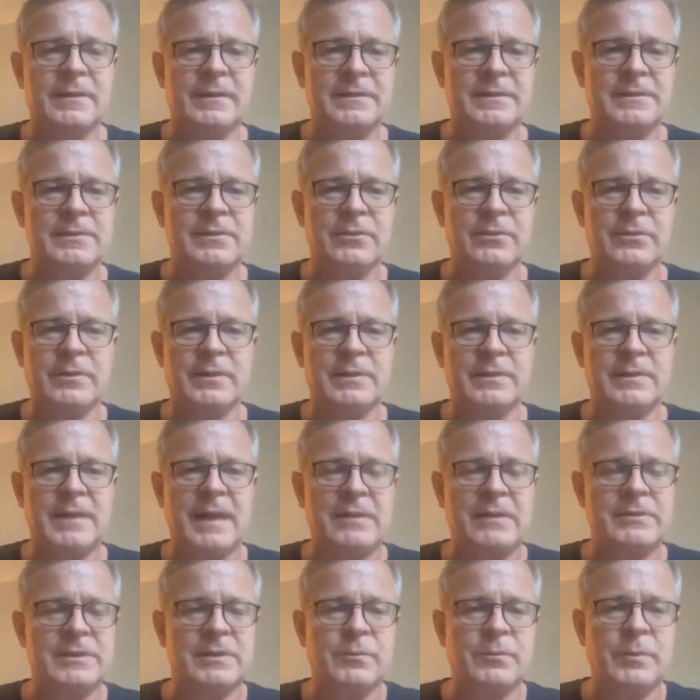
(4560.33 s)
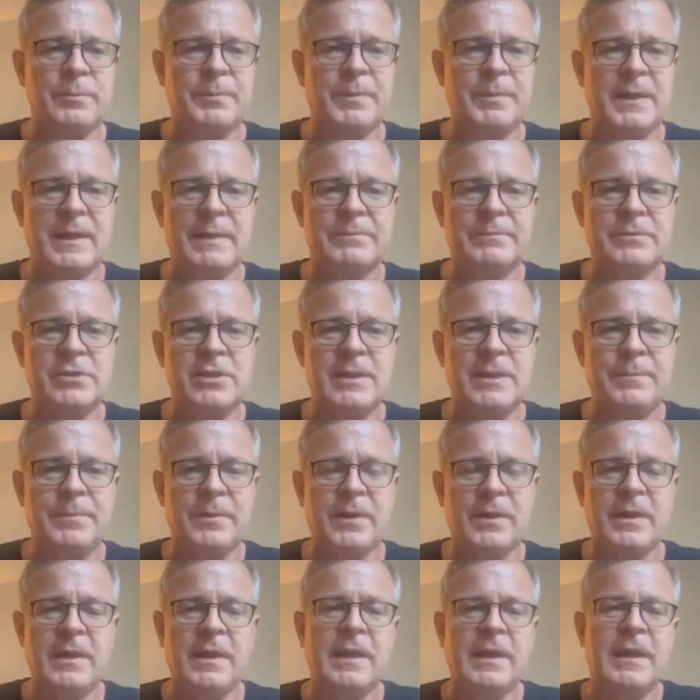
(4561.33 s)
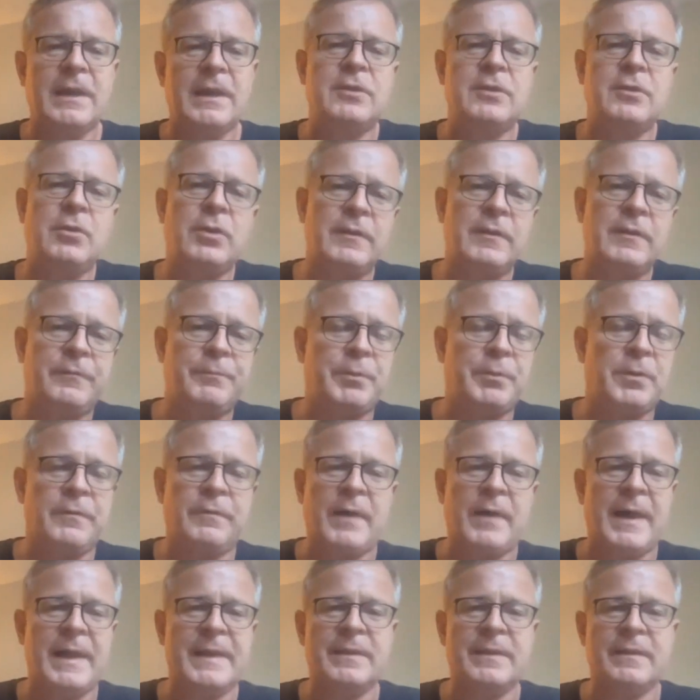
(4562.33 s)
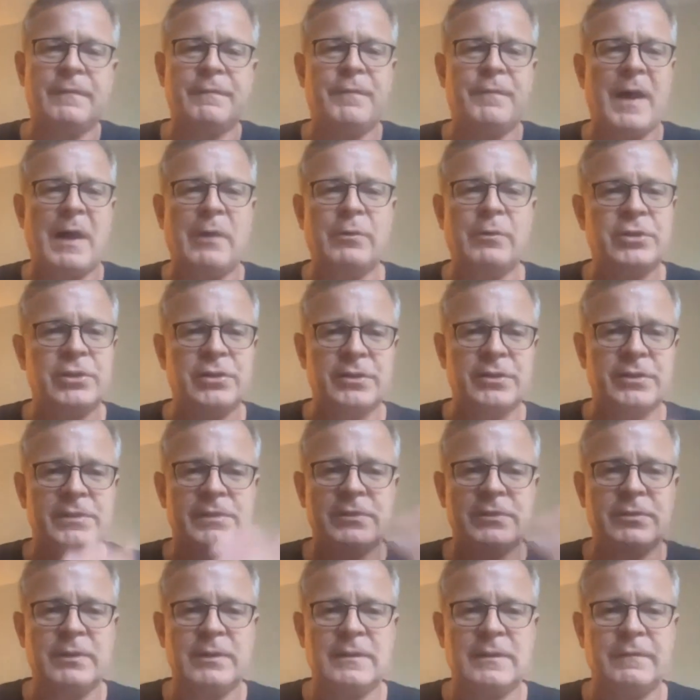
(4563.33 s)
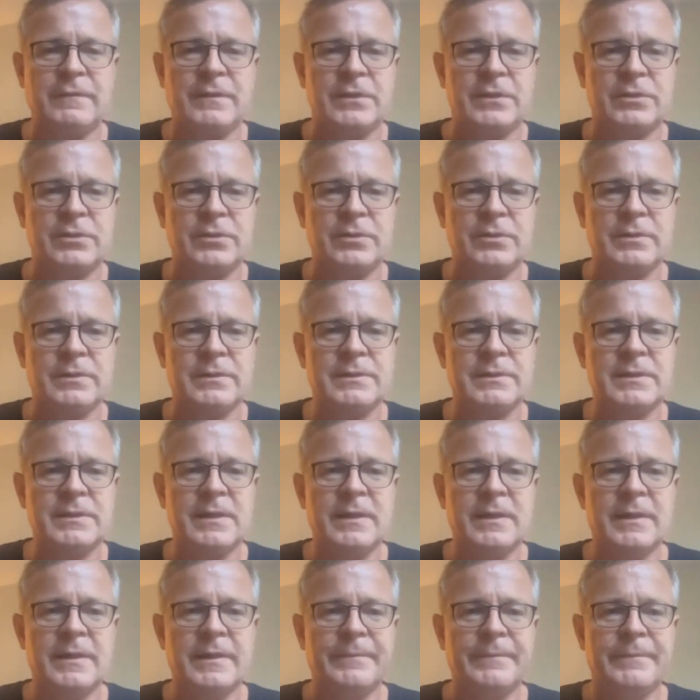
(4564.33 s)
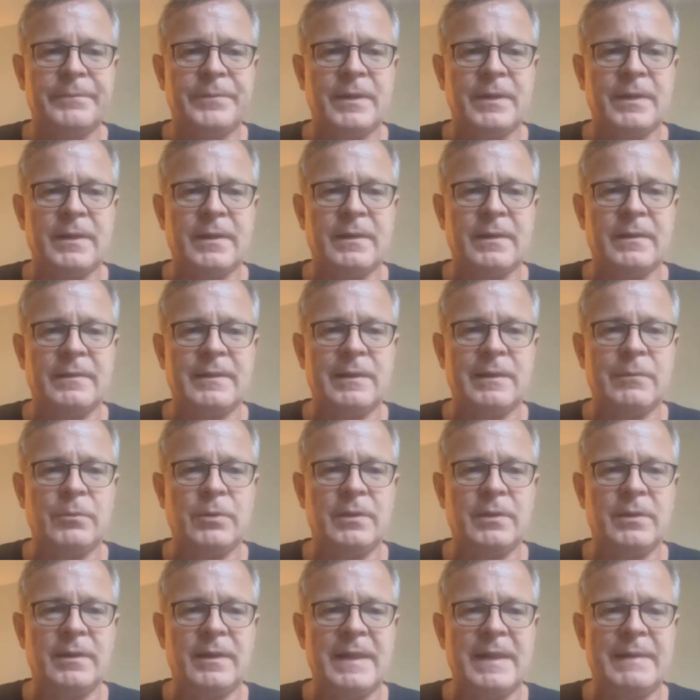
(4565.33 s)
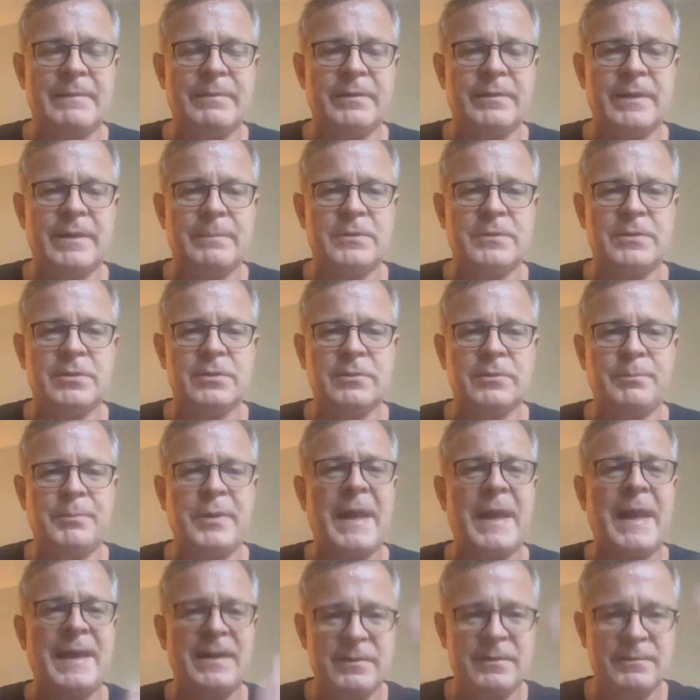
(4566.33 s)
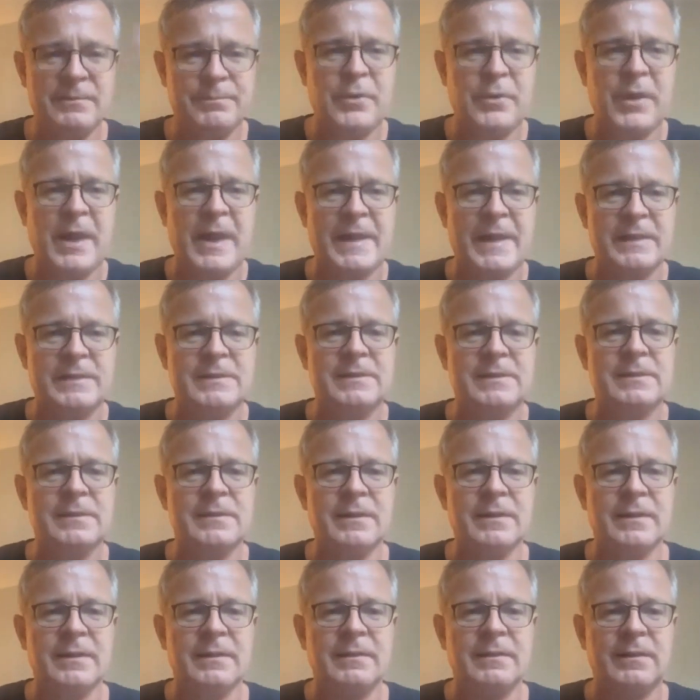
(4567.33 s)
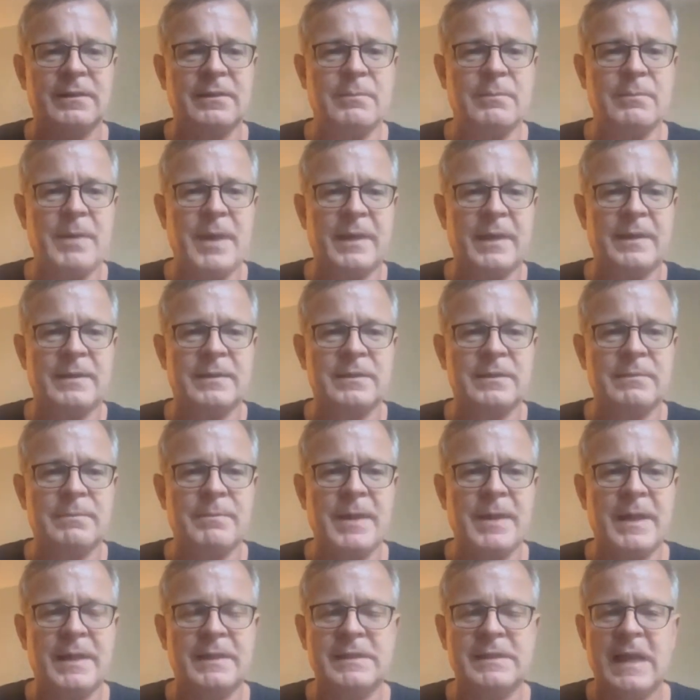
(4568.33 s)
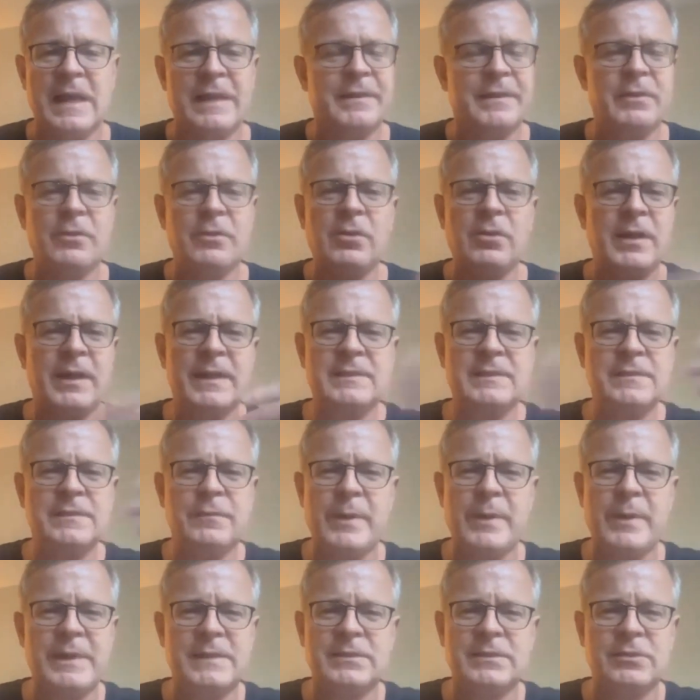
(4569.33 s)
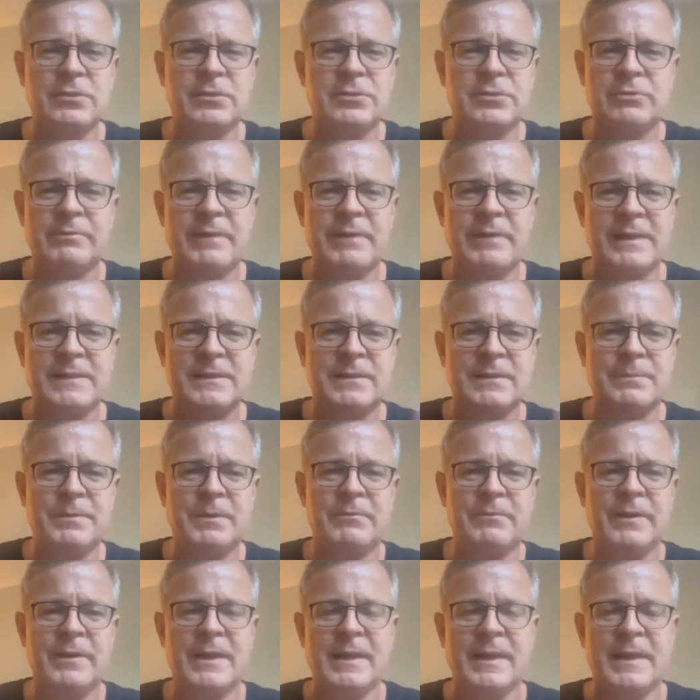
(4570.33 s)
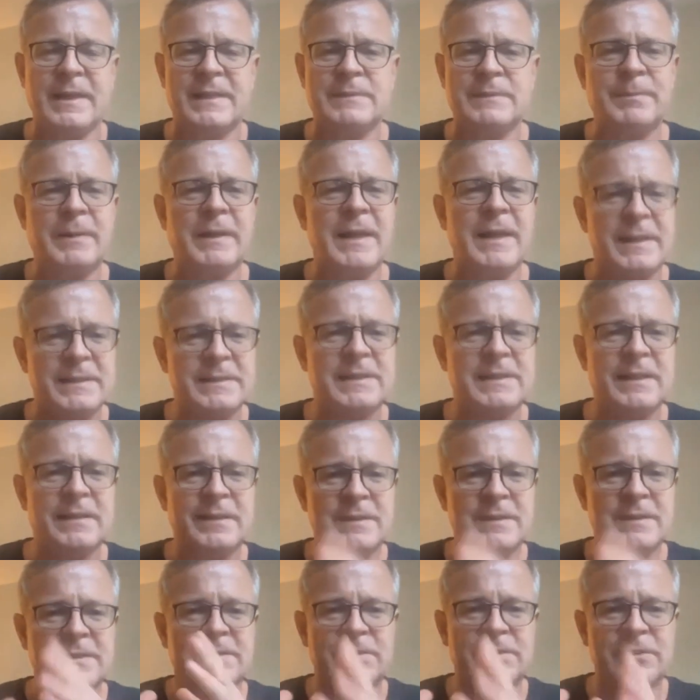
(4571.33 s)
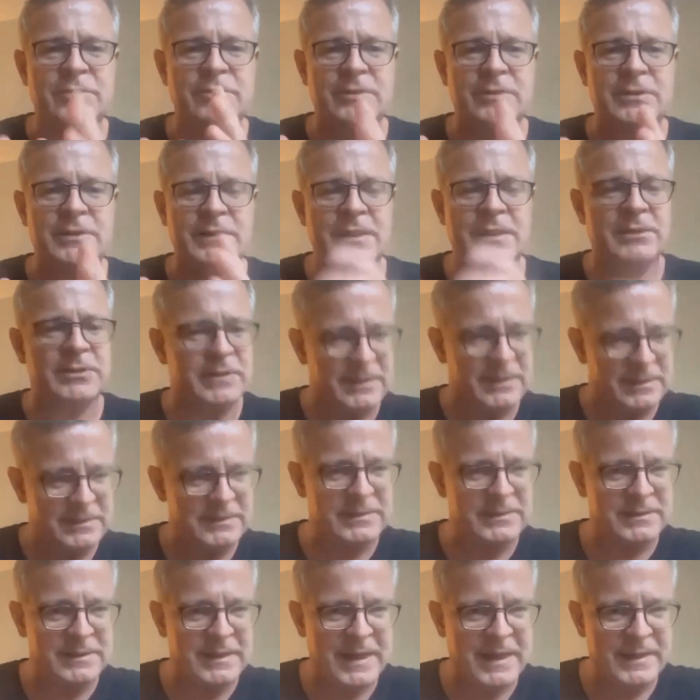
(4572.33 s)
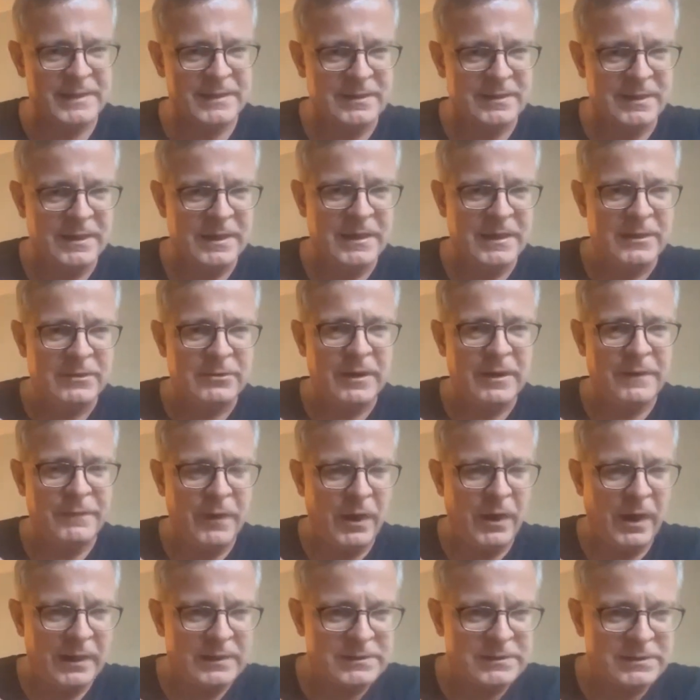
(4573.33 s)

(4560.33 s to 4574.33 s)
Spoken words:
so that housing would become cheaper. It could have provided vouchers to individuals that would enable them to pay the price that the market demands. There are all kinds of ways social rights can be realized. But let's say this jurisdiction has decided to have a